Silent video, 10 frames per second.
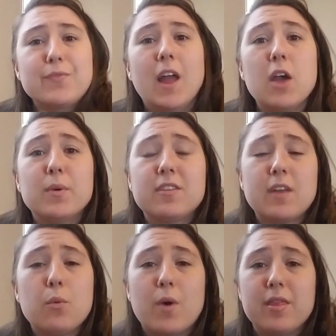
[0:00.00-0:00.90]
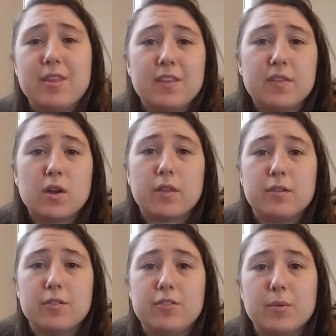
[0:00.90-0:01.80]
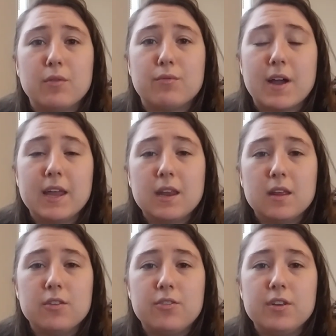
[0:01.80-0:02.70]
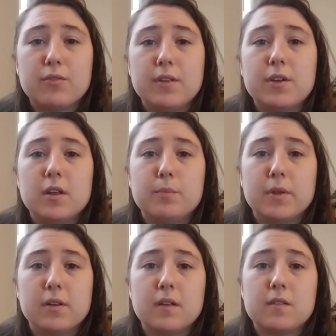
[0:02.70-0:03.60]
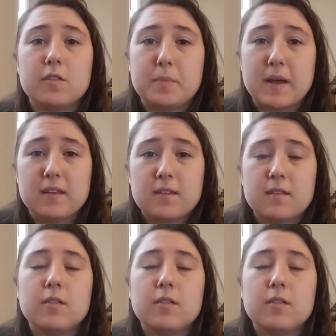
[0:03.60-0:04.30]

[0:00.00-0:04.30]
I will say one thing that the author is doing right is she's really good at building suspense.